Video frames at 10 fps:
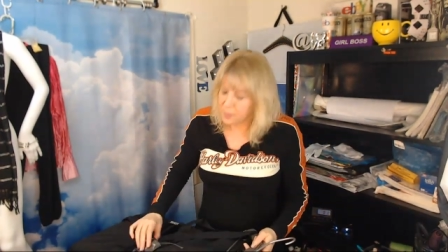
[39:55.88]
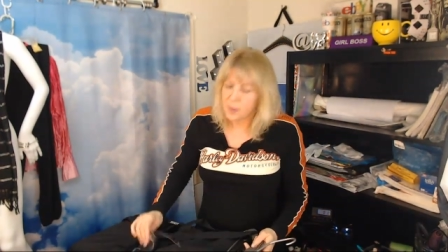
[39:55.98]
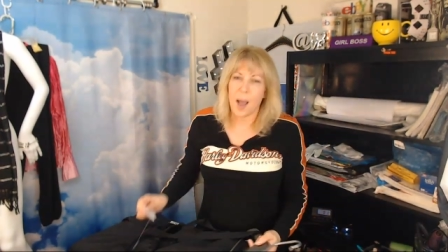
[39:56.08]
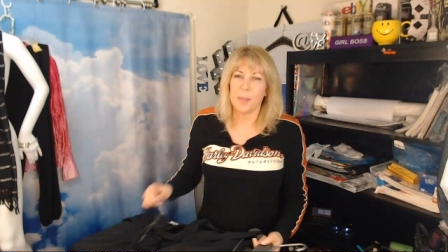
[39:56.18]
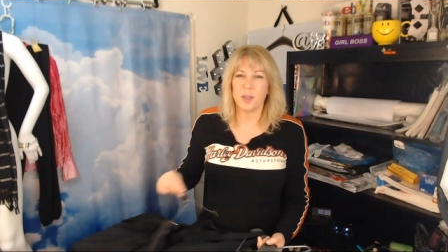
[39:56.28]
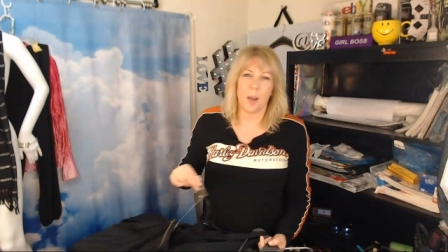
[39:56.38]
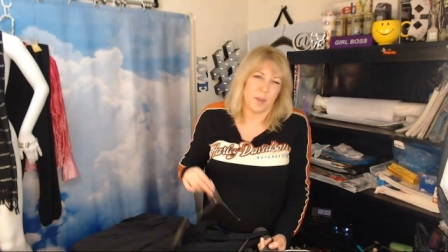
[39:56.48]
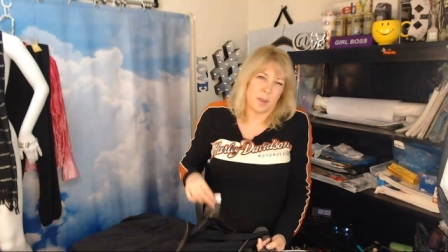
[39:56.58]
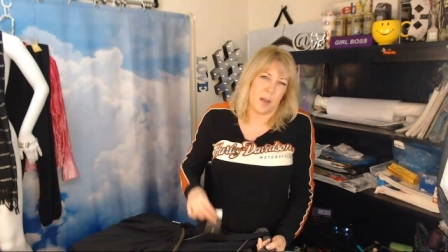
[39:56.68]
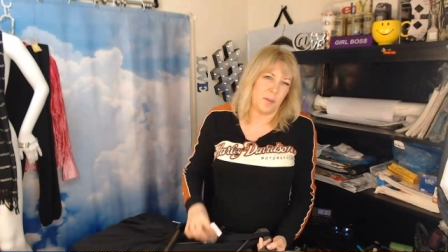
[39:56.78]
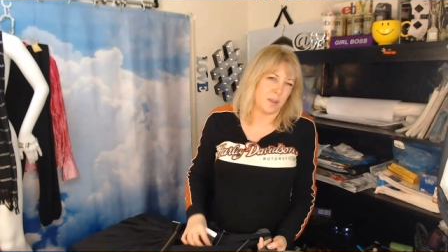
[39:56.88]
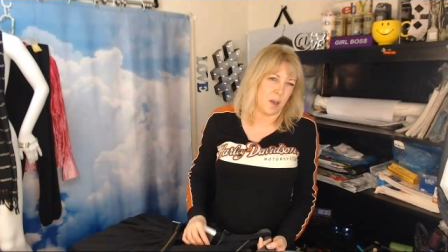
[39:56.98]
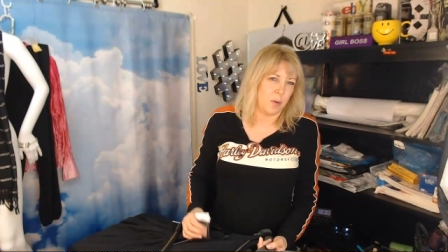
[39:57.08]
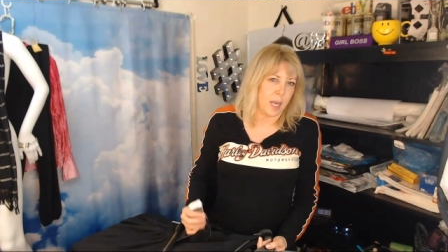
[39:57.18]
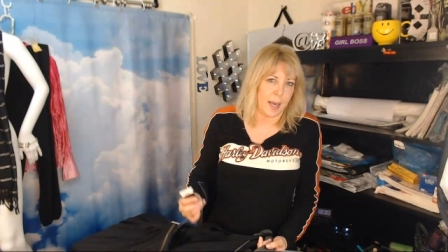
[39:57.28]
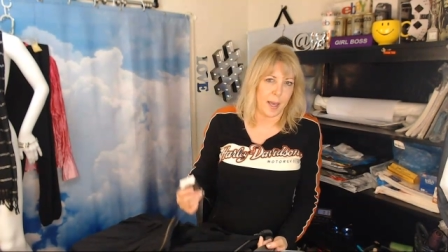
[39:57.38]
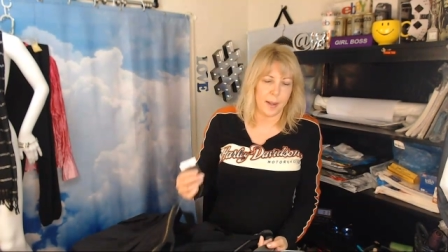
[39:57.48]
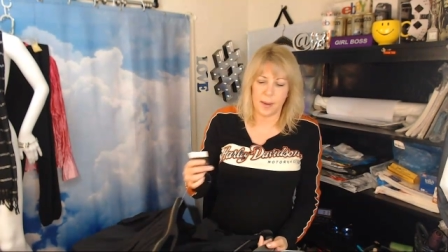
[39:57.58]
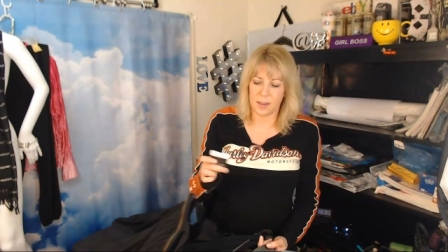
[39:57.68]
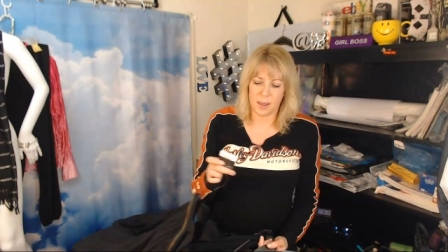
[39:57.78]
Topshop stuff is
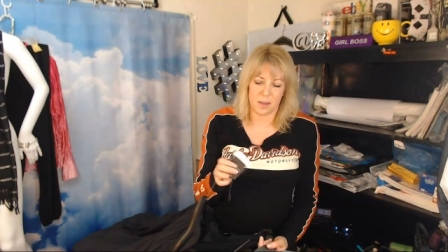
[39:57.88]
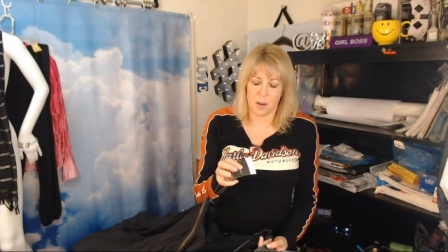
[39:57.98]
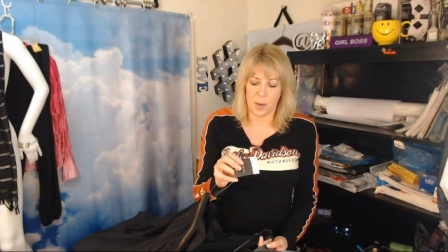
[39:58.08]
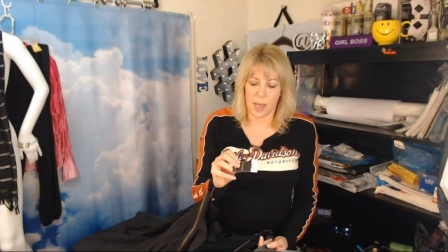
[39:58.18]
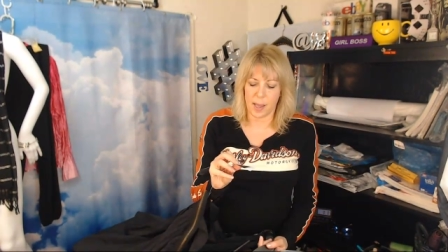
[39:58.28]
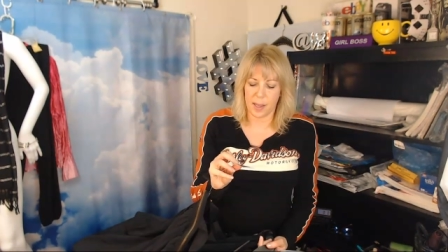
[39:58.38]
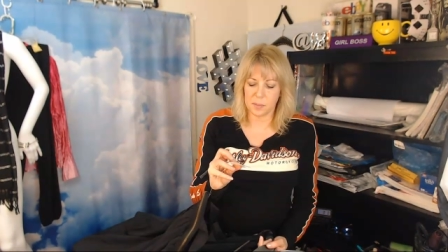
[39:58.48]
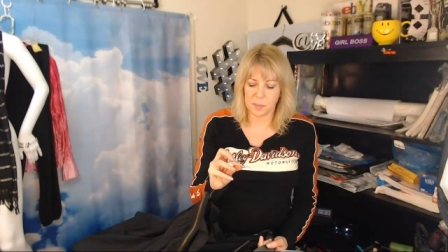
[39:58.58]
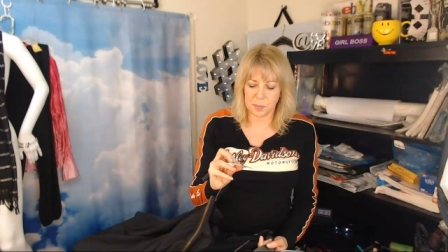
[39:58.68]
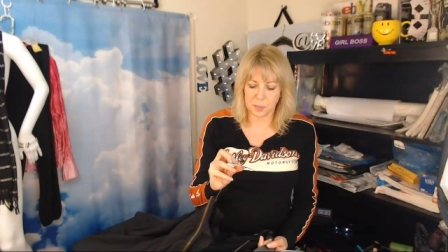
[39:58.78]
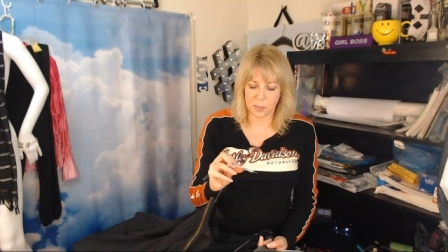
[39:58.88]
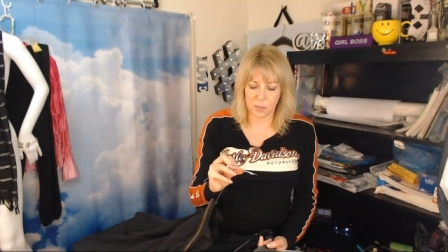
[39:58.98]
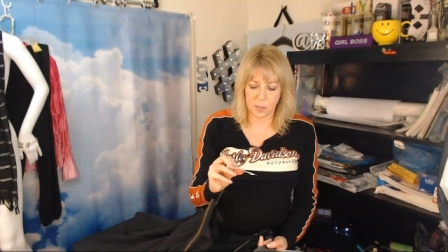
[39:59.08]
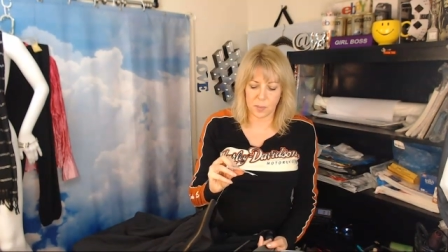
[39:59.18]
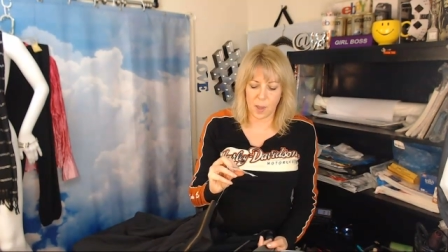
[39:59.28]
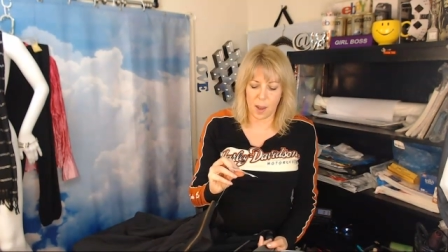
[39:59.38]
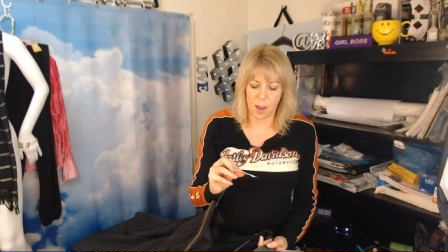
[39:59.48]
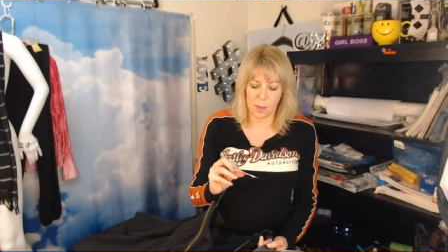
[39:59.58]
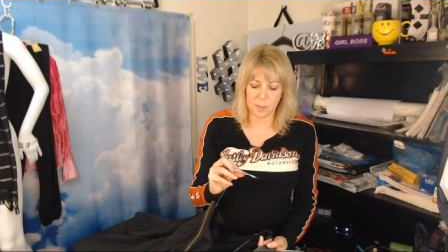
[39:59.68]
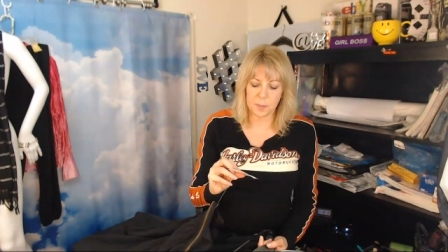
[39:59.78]
okay. It does okay.
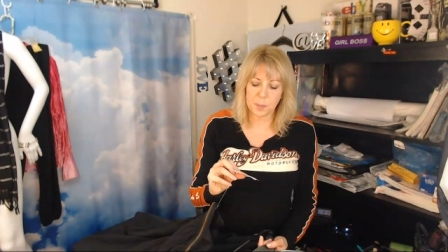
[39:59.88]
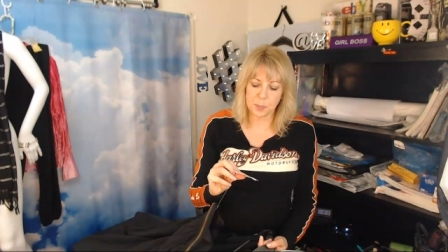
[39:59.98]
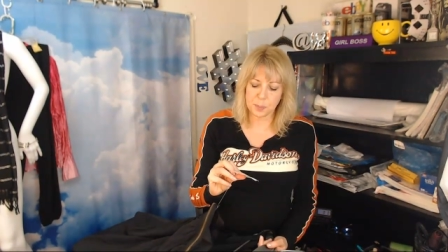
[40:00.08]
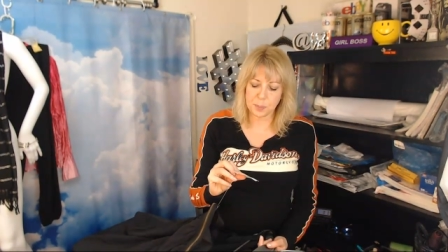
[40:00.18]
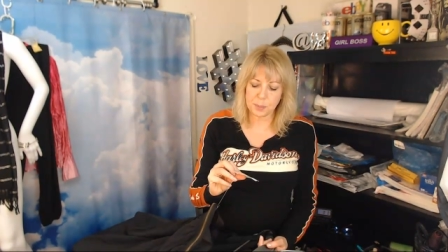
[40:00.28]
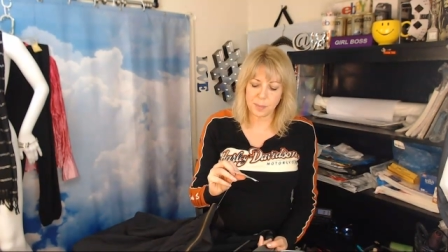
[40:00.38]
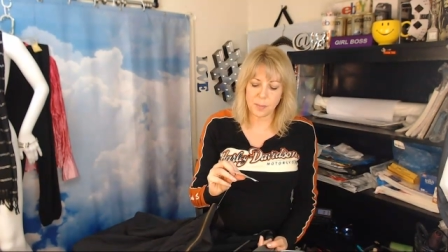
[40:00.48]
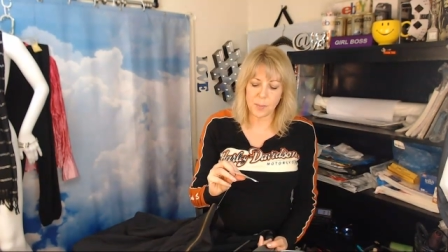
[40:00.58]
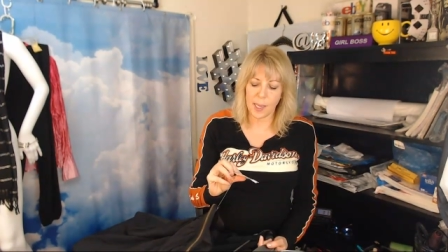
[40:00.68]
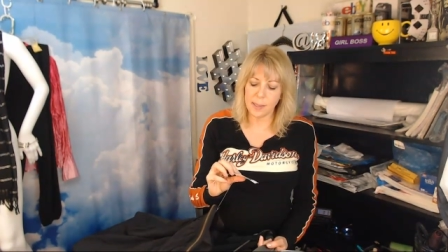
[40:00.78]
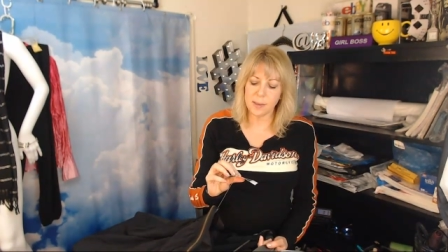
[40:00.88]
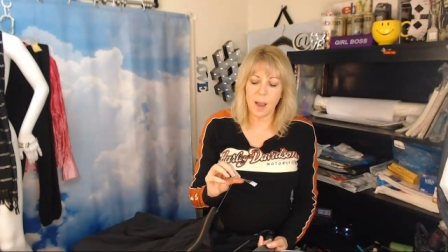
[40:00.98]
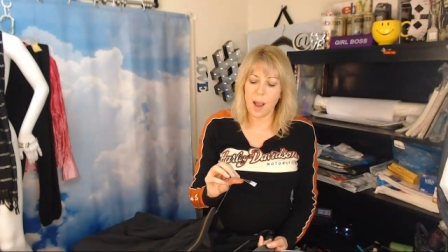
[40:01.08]
Um, it's